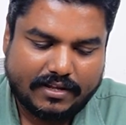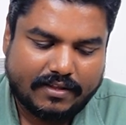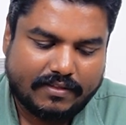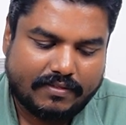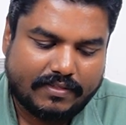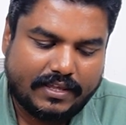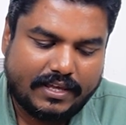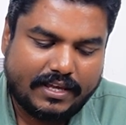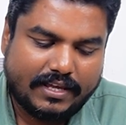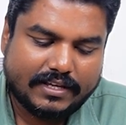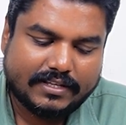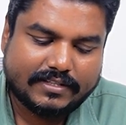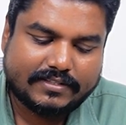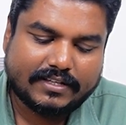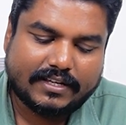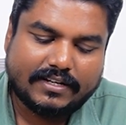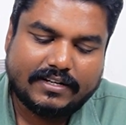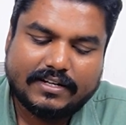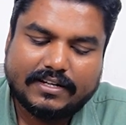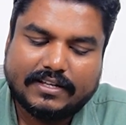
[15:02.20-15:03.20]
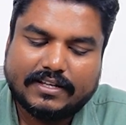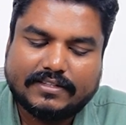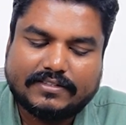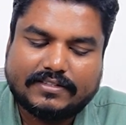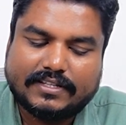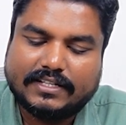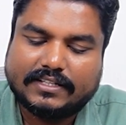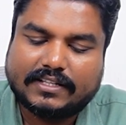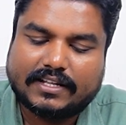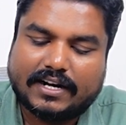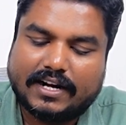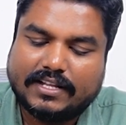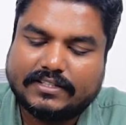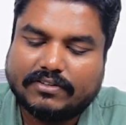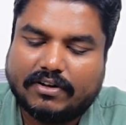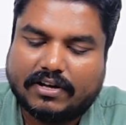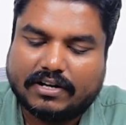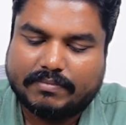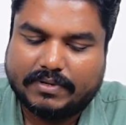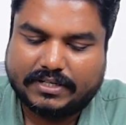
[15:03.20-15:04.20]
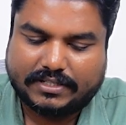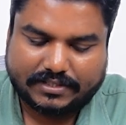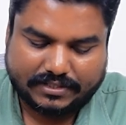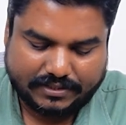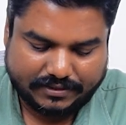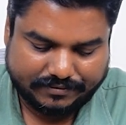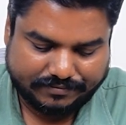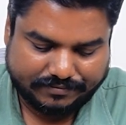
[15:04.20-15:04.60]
the sun synchronous orbits.